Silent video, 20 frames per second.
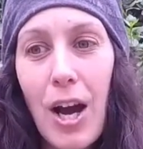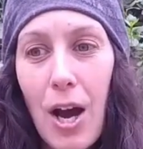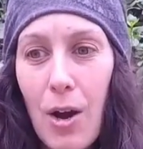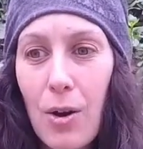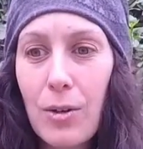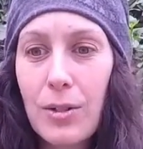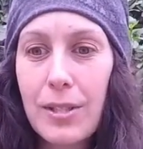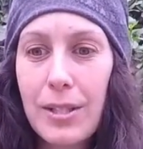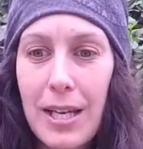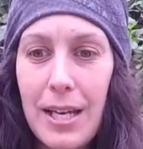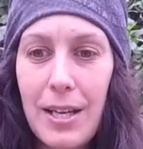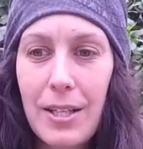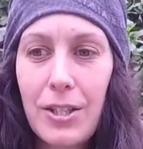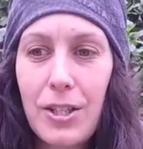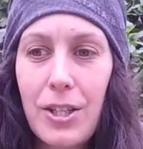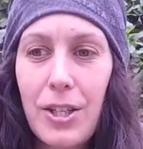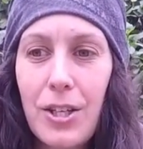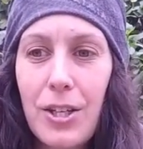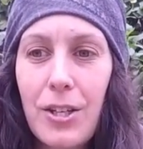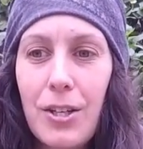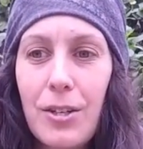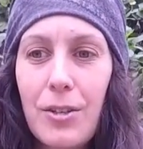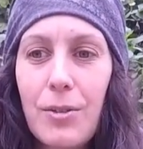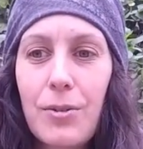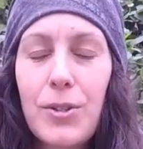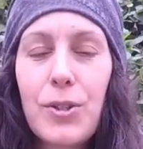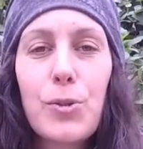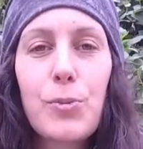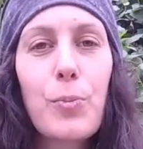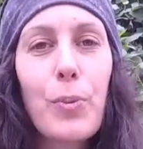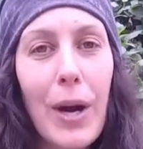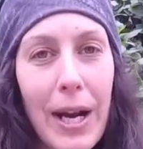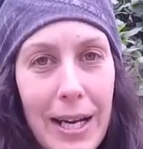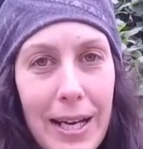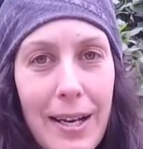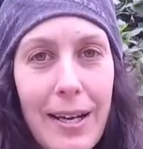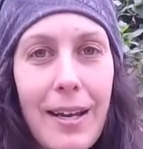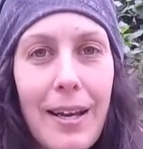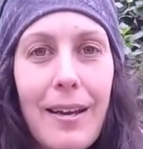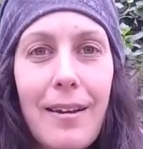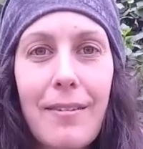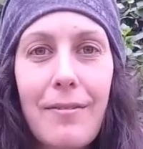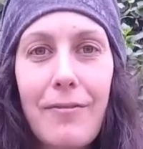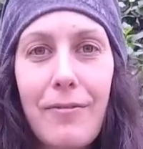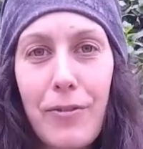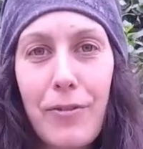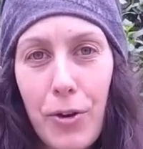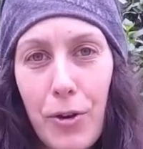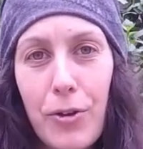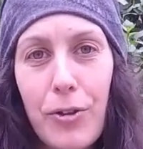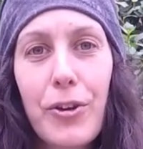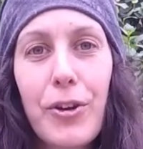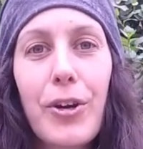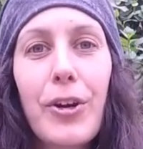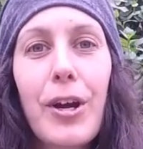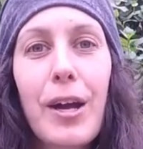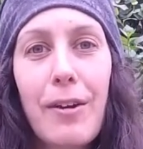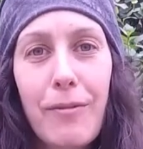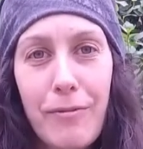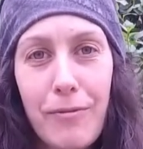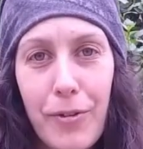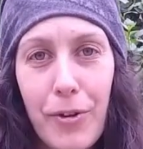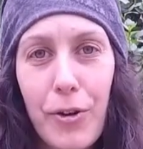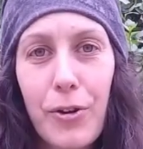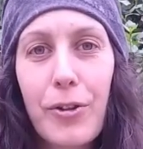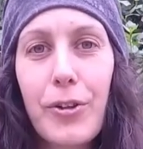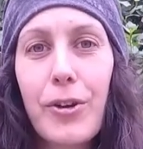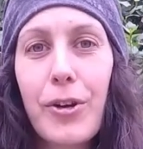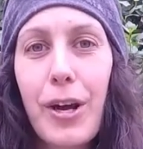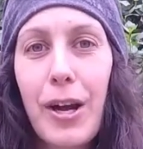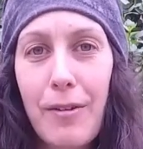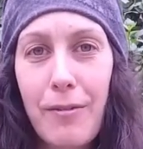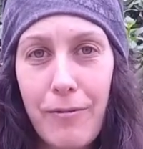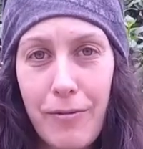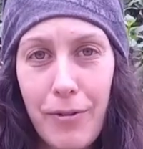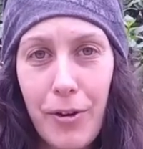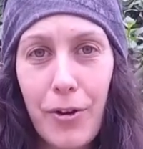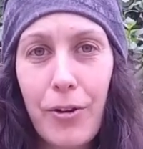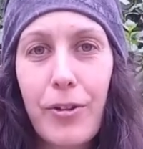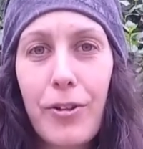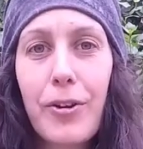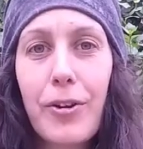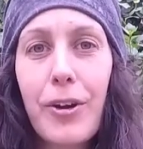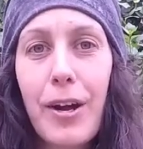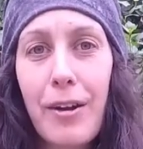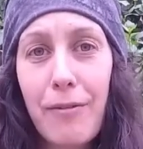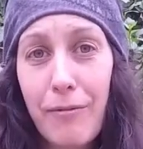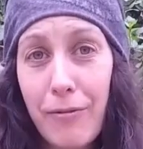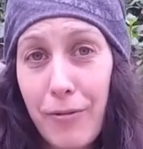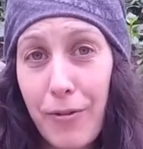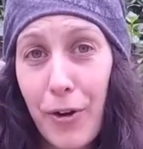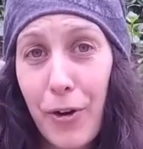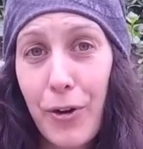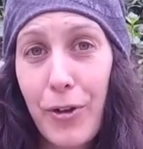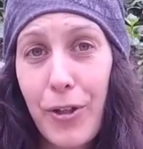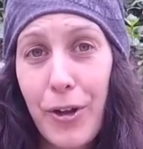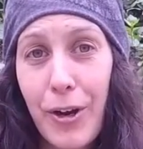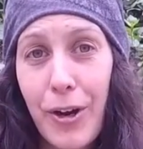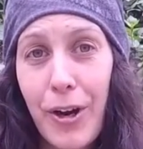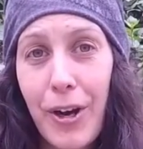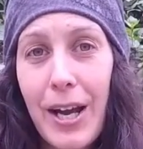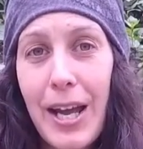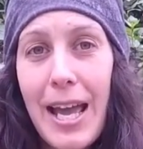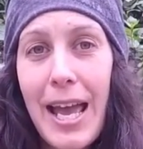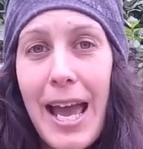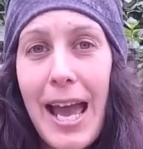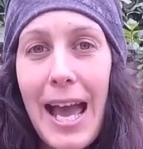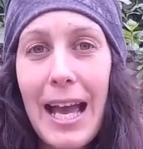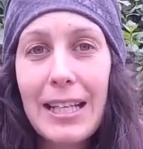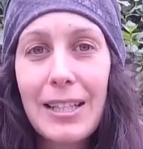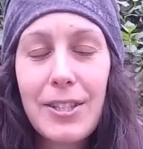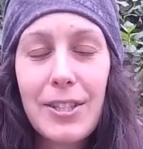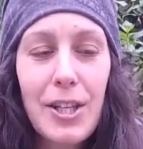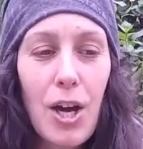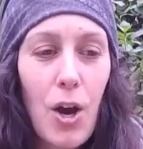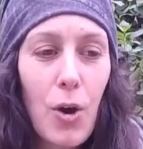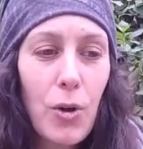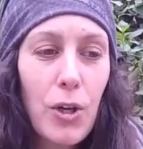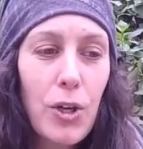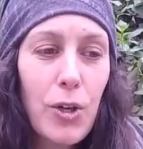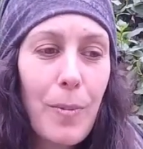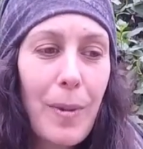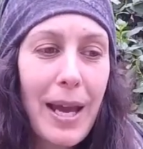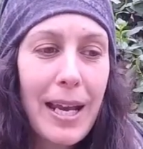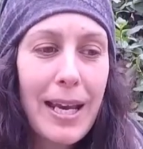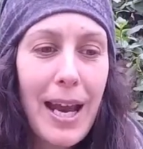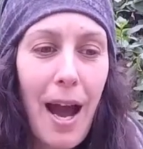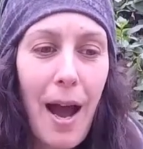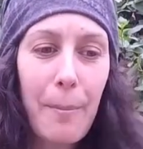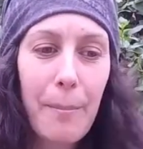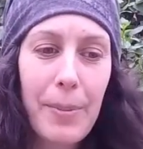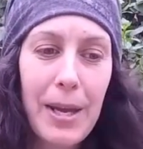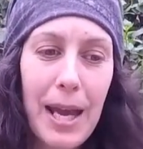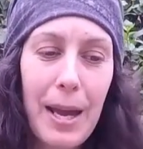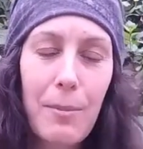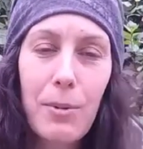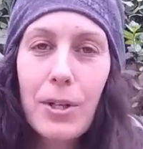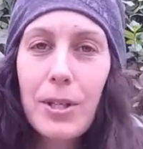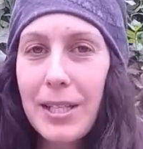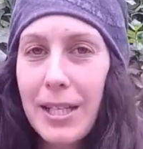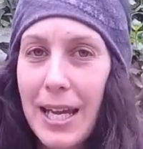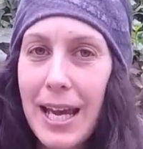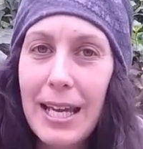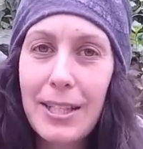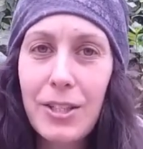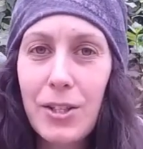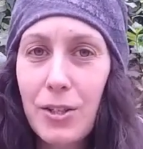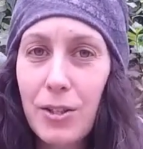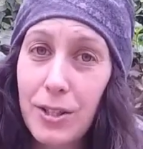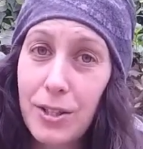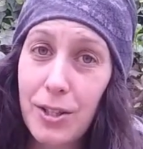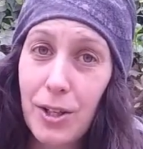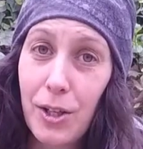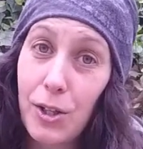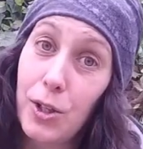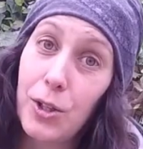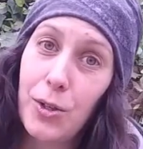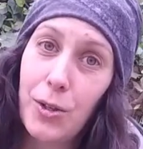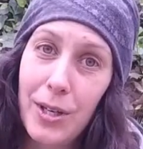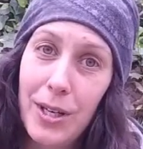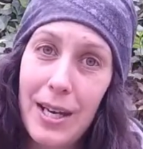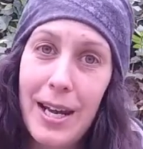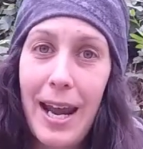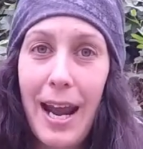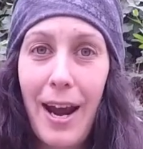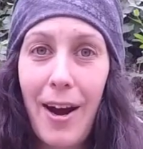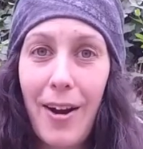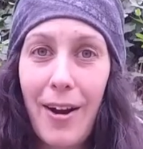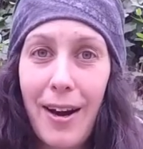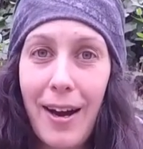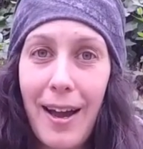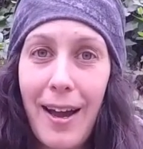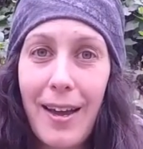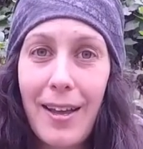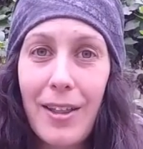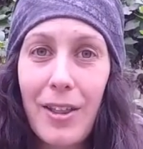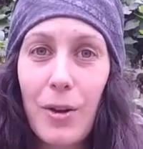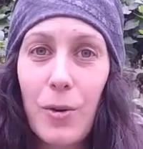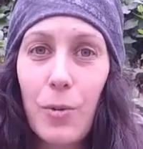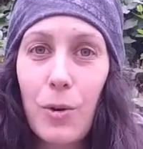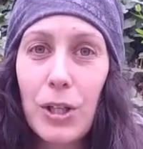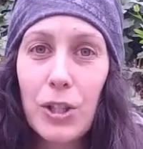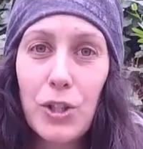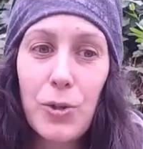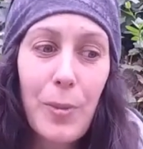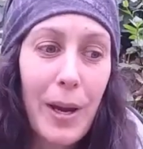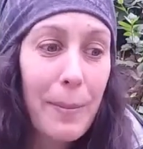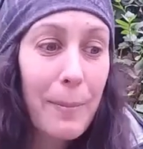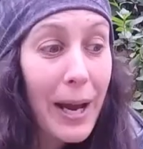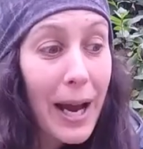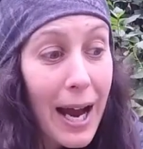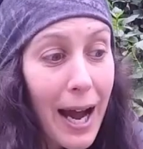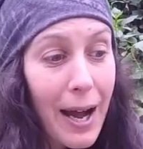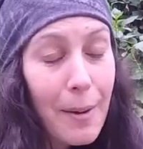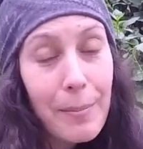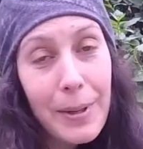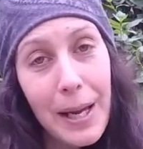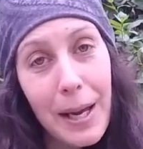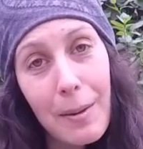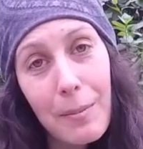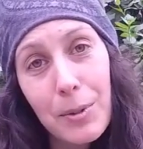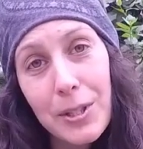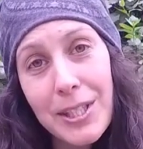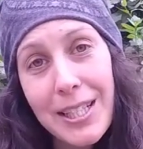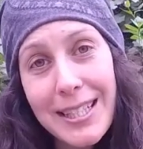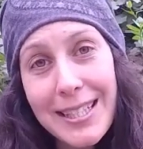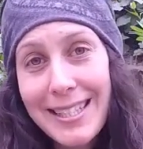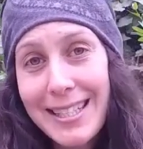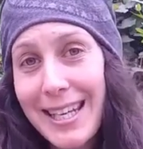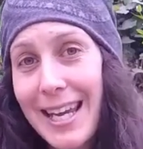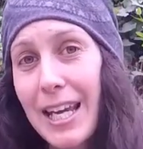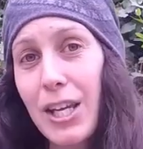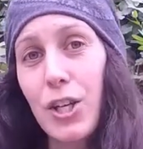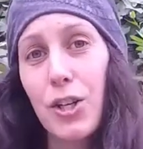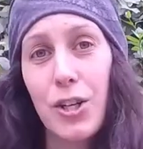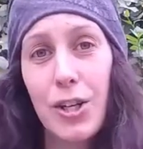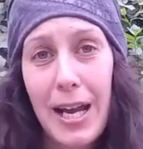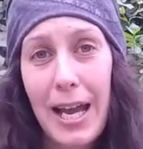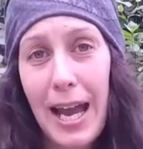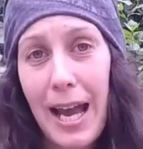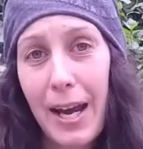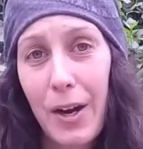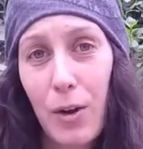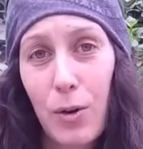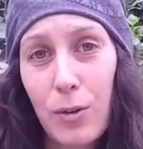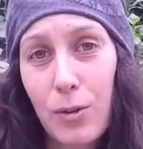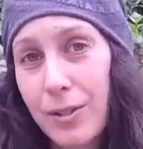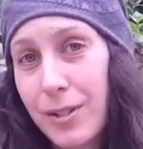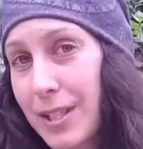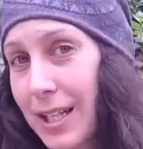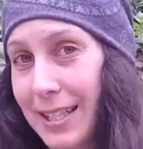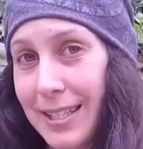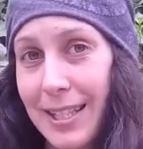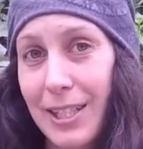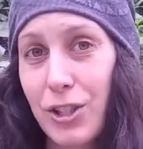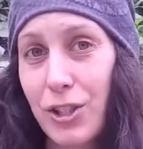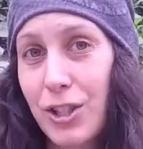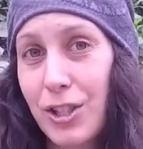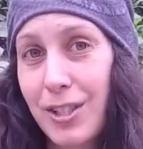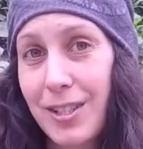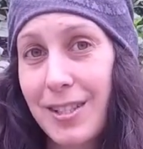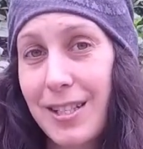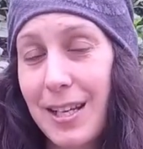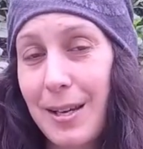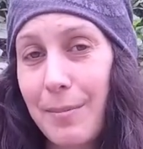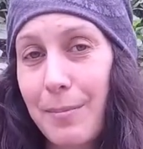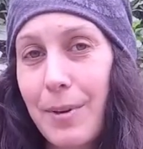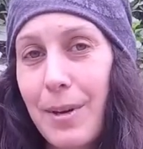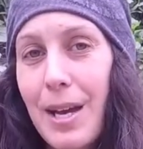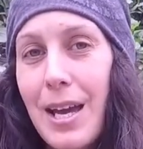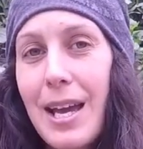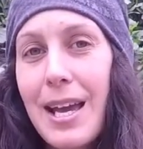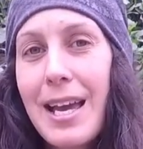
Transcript: goes into spreading it further and further and further and further. And so you may not be able to get to a secluded area in the woods. You may not be able to dig your cat hole 6 inches deep.